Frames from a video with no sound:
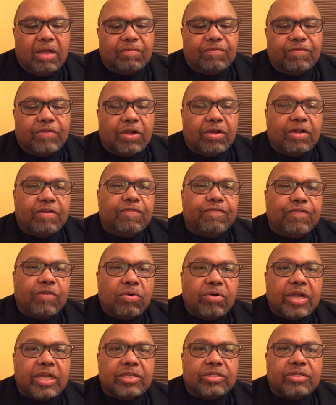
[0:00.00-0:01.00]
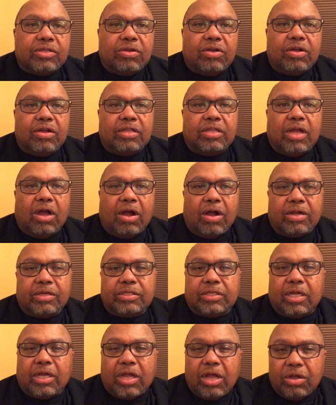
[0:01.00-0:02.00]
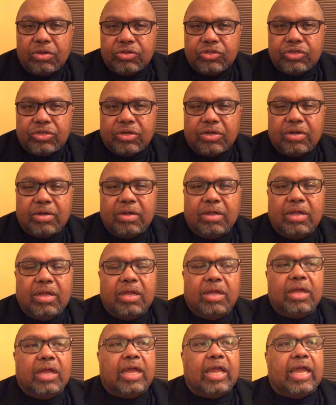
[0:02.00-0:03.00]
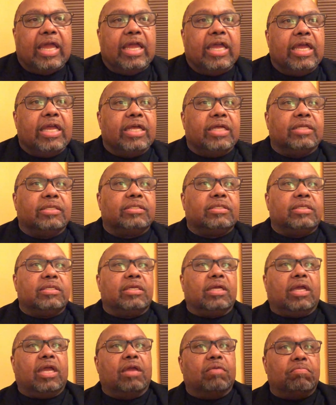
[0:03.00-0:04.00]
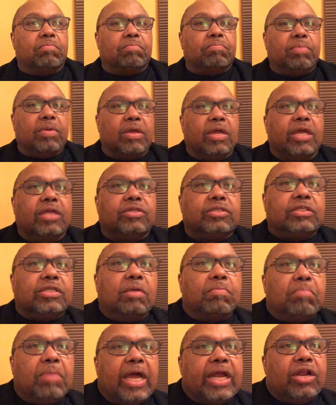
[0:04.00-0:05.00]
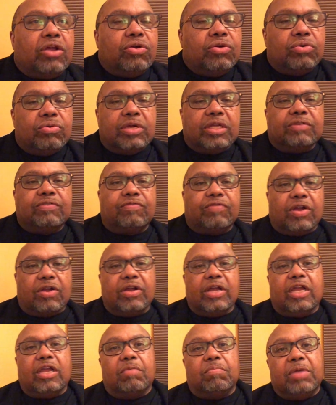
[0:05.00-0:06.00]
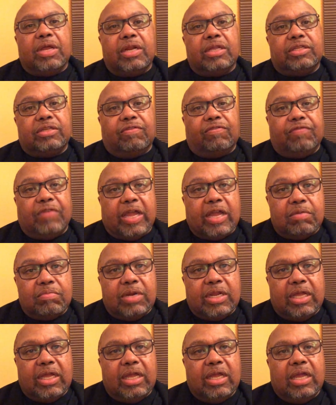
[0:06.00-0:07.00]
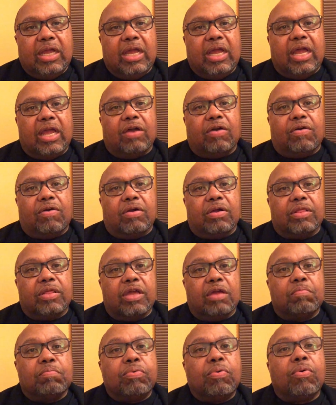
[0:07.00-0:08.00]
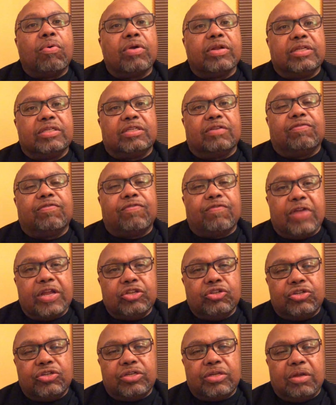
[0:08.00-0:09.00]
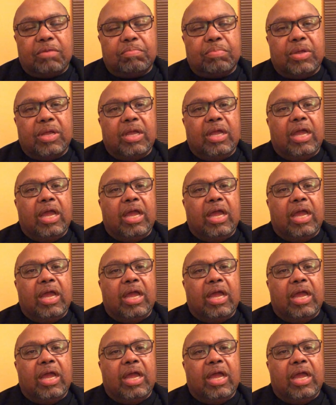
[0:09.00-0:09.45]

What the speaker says: very focused on arts and culture, is somebody who is very committed to family or the importance of friendship,